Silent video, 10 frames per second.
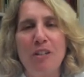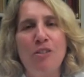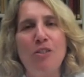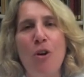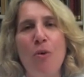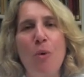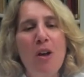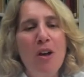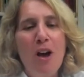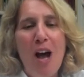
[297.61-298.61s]
And so
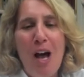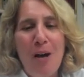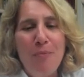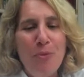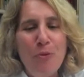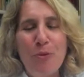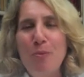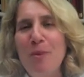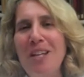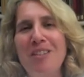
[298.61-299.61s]
for
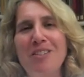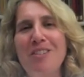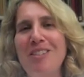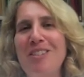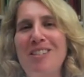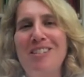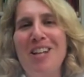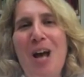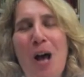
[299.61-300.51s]
me, this is,